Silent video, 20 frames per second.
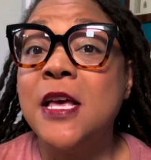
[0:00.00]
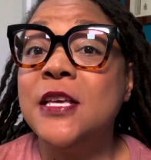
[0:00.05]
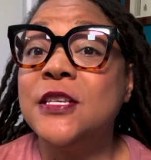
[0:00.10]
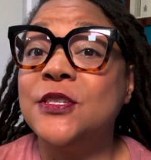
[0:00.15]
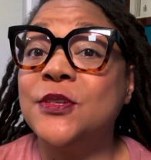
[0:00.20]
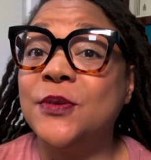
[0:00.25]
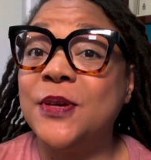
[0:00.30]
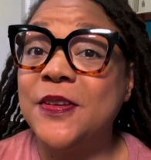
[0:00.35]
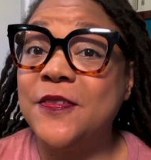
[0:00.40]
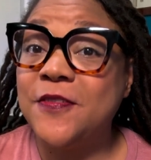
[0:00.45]

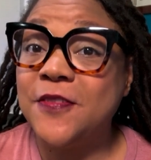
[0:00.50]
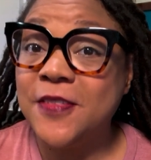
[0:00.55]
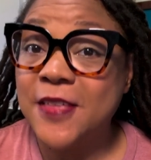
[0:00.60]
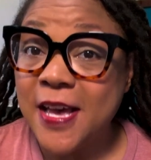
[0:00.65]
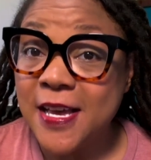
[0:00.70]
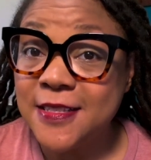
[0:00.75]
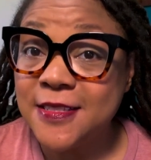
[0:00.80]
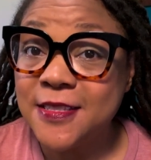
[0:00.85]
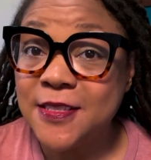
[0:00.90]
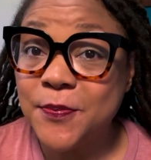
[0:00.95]
So if
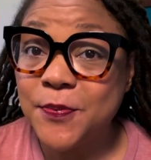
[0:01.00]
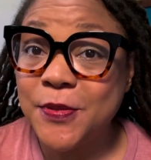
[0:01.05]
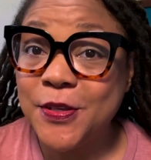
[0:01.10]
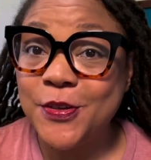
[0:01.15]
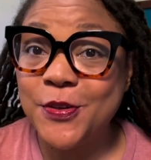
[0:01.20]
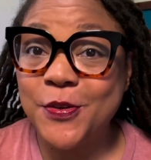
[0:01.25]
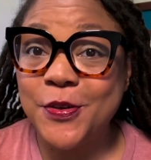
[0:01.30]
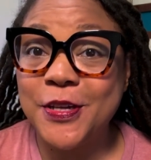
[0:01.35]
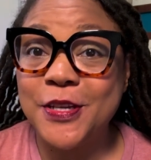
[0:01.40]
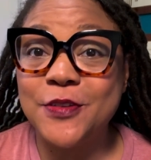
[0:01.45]
that's something
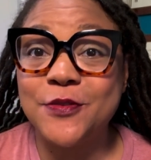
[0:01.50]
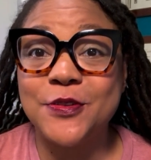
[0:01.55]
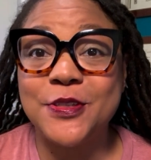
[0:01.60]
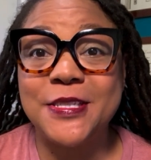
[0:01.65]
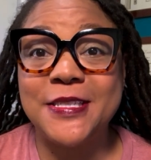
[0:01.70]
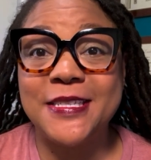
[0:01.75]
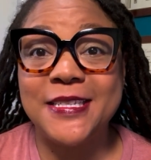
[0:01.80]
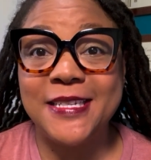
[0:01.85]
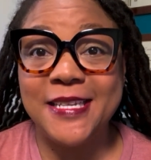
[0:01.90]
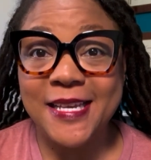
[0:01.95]
you're
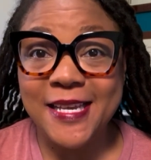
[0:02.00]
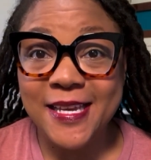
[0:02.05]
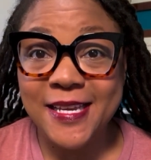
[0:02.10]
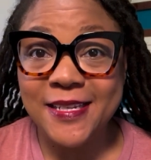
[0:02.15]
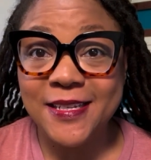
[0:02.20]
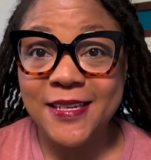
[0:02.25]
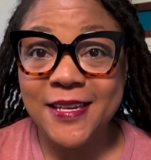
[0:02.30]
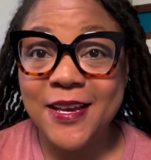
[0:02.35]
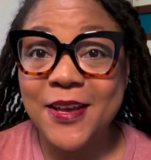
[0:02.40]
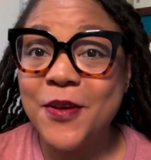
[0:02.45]
interested
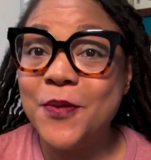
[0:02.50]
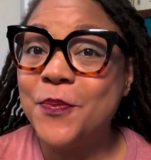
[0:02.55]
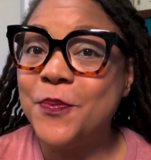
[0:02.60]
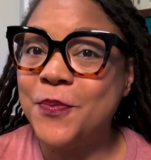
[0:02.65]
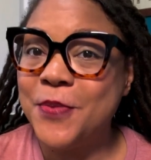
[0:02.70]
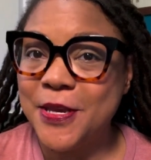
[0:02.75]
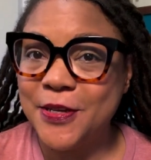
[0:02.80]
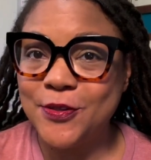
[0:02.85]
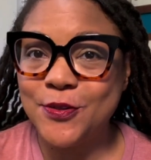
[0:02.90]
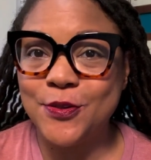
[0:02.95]
in,
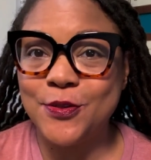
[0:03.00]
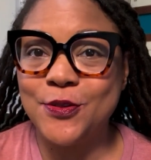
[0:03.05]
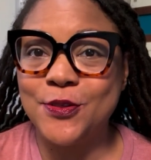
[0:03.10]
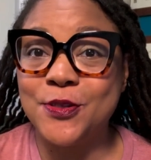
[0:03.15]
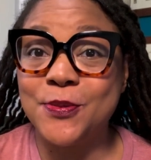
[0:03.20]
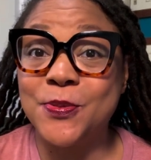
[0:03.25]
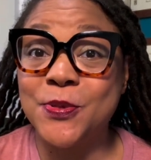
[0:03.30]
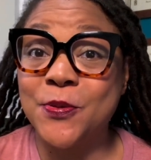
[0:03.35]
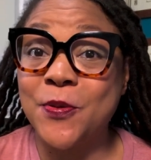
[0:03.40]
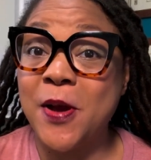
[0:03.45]
make sure you
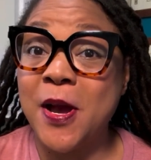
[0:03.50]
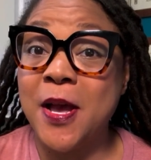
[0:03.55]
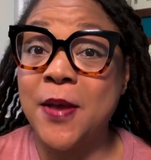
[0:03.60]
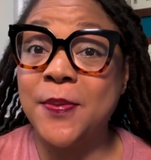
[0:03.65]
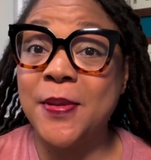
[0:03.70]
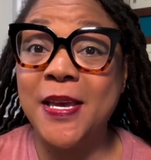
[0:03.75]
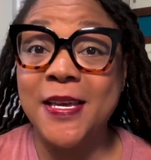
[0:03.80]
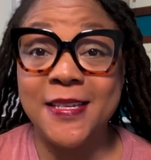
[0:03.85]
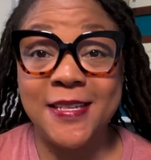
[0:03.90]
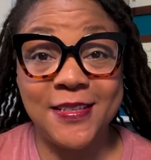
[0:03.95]
subscribe
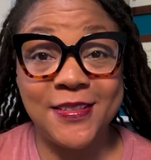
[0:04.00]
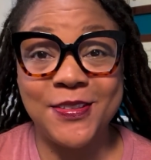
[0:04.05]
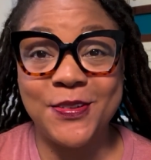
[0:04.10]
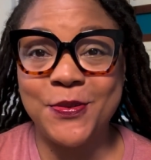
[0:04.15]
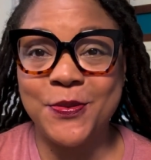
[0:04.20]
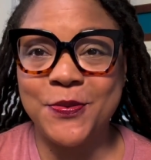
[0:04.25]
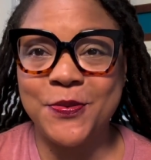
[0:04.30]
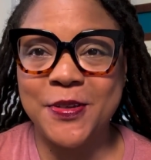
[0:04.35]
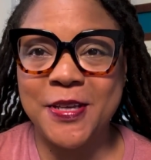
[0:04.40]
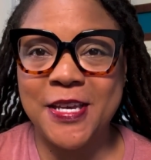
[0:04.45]
and hit the
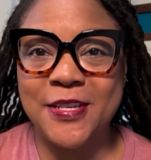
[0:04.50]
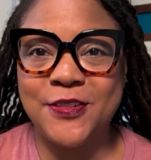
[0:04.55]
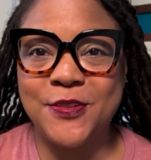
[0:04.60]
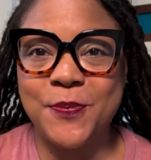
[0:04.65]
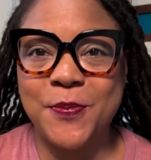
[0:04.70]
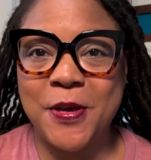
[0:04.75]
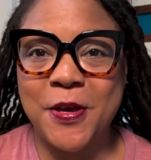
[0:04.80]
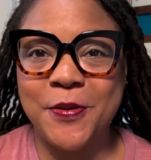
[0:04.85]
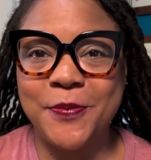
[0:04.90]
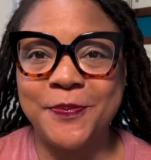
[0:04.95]
notification
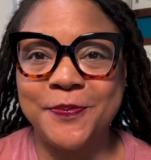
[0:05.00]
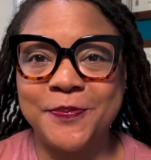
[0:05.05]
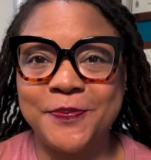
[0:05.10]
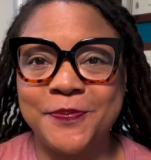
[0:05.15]
bell.